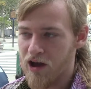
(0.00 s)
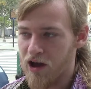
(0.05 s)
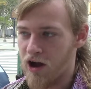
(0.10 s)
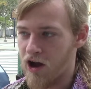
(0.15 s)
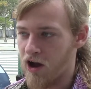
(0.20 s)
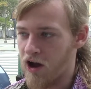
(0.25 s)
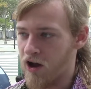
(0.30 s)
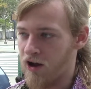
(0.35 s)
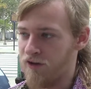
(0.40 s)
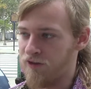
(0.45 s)

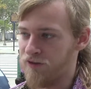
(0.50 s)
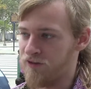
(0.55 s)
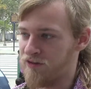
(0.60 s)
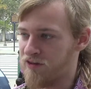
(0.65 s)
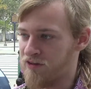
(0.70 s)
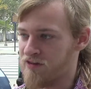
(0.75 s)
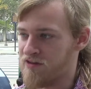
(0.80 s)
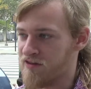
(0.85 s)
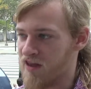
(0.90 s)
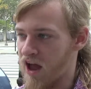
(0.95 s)
Uh,
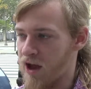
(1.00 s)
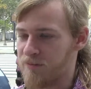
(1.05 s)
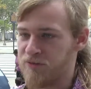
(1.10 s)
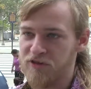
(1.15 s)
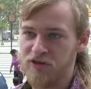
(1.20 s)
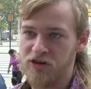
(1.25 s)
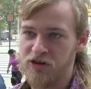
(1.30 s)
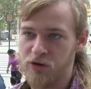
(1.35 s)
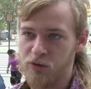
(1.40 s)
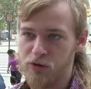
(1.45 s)
to stop
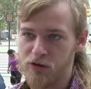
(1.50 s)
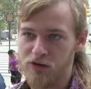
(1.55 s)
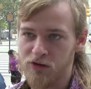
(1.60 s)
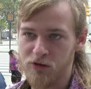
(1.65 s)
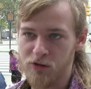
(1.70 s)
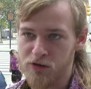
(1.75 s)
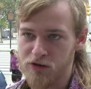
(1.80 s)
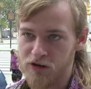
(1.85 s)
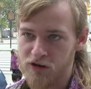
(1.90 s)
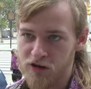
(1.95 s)
the New World
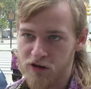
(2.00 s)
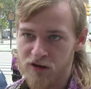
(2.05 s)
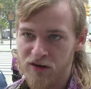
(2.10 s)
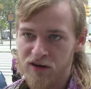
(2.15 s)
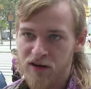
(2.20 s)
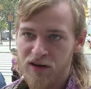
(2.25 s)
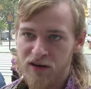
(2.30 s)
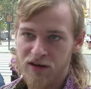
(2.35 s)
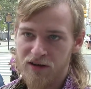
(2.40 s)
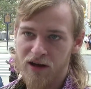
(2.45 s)
Order,
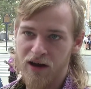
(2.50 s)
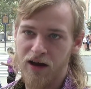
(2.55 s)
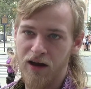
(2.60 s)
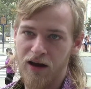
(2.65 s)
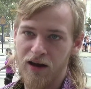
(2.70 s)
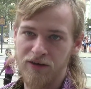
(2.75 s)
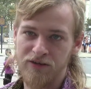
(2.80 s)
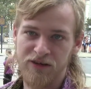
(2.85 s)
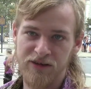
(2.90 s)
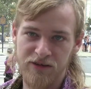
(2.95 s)

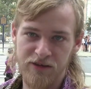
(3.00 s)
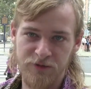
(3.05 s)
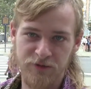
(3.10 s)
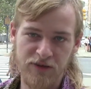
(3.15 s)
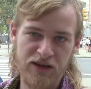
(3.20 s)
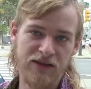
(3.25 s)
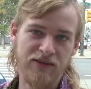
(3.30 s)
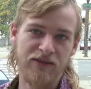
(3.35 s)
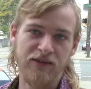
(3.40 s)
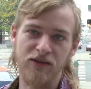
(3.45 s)
uh, to
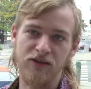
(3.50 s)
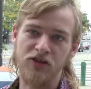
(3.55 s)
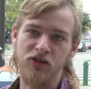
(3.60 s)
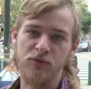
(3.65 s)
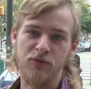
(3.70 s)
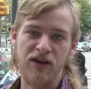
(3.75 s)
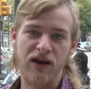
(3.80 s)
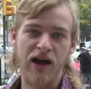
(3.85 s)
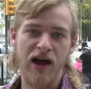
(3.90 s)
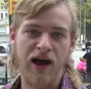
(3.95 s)
defeat the
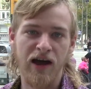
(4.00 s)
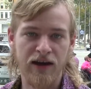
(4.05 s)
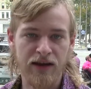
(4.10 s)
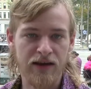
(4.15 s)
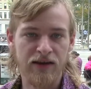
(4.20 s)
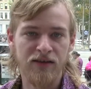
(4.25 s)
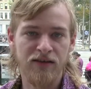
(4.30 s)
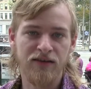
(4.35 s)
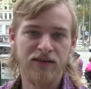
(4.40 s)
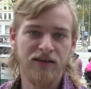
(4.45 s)

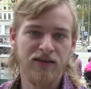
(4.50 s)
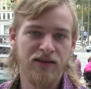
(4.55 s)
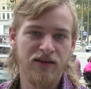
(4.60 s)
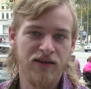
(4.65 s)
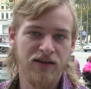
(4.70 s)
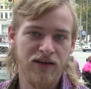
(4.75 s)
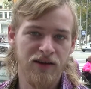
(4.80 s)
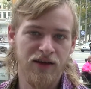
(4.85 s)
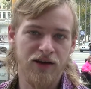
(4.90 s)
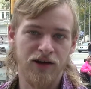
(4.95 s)
Illuminati.
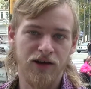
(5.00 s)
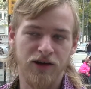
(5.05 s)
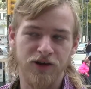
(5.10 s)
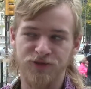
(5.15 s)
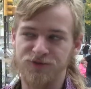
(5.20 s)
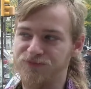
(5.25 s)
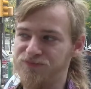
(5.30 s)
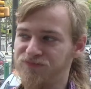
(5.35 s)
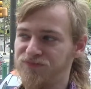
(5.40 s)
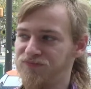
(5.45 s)

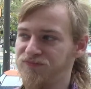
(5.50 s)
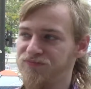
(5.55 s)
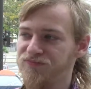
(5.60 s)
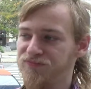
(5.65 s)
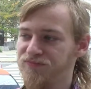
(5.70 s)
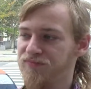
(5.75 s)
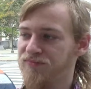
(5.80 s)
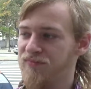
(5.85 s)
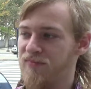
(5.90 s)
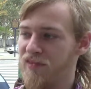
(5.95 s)
Um,
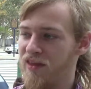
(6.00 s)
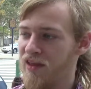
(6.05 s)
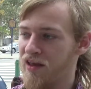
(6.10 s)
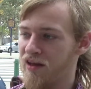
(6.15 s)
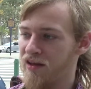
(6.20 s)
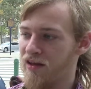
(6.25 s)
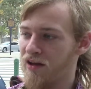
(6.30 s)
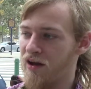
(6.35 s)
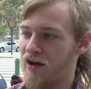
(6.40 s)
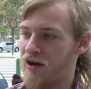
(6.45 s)

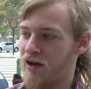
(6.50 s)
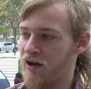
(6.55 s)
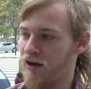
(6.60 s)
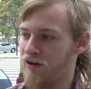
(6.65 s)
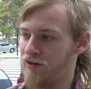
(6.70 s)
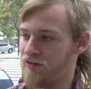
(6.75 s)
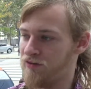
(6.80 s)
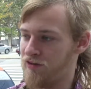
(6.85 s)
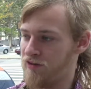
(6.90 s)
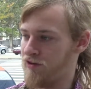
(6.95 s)

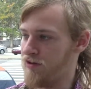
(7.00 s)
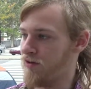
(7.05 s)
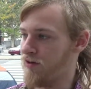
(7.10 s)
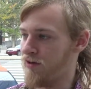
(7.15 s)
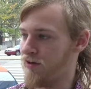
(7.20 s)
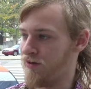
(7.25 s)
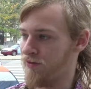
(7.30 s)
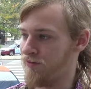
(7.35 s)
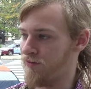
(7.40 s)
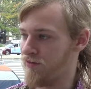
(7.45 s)
uh,
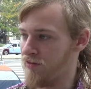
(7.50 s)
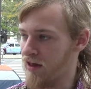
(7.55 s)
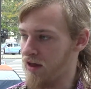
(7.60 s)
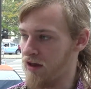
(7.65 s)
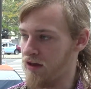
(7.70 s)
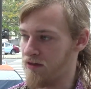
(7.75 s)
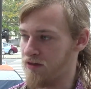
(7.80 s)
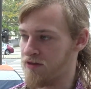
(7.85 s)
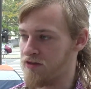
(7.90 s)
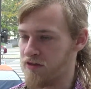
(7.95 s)

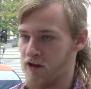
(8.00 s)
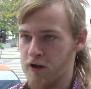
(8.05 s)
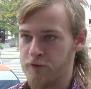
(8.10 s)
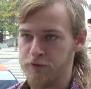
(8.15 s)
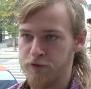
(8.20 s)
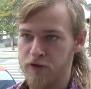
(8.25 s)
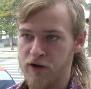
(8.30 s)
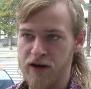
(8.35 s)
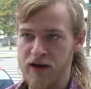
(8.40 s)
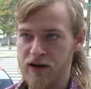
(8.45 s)
to end
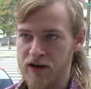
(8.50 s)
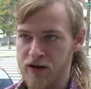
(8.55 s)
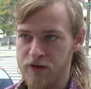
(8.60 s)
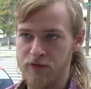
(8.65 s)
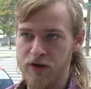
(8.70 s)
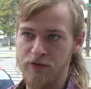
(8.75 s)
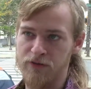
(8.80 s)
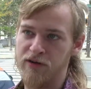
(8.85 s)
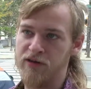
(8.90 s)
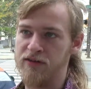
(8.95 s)
suffering
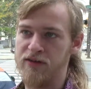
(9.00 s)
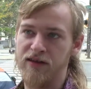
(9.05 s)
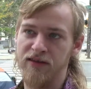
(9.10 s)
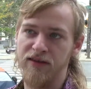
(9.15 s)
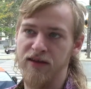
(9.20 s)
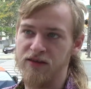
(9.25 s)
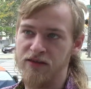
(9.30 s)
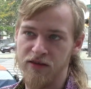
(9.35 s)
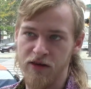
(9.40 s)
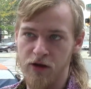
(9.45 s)
of everything
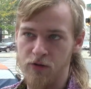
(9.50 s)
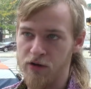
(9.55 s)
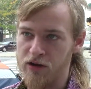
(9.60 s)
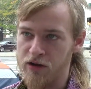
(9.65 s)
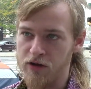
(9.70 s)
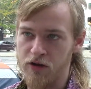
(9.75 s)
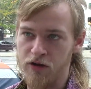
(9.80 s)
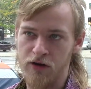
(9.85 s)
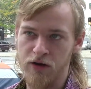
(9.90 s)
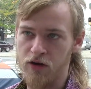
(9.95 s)
that's
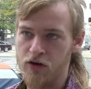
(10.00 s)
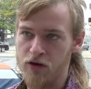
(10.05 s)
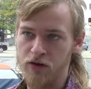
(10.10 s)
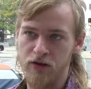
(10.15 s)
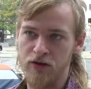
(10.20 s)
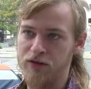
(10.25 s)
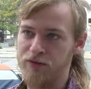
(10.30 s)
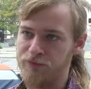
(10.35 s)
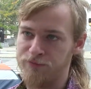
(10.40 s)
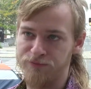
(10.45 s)
going on, all
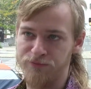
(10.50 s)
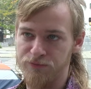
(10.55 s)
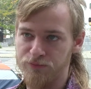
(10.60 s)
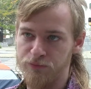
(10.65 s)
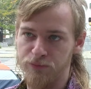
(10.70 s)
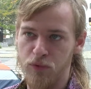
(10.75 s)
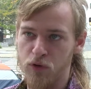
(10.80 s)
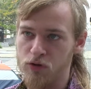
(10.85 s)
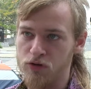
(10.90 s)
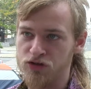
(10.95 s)
the
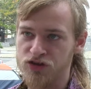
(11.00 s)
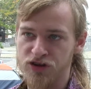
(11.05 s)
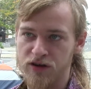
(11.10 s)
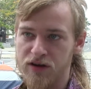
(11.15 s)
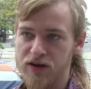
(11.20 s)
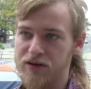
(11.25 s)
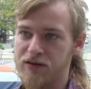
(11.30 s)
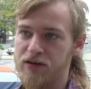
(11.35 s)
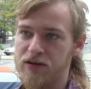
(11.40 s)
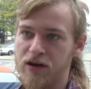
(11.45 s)

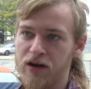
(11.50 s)
bullshit, you